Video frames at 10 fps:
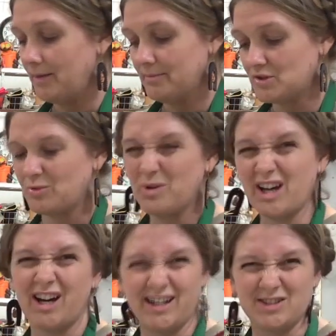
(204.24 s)
So we
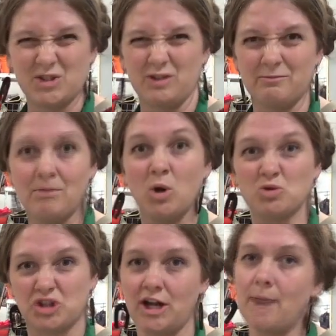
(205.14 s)
can't sort of
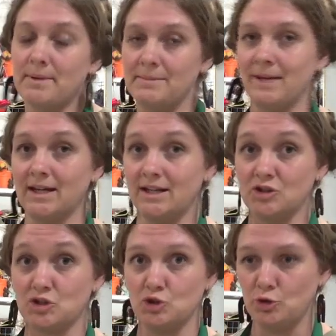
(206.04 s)
mulch it up and make it
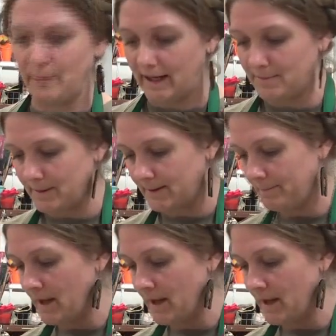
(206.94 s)
into new paper.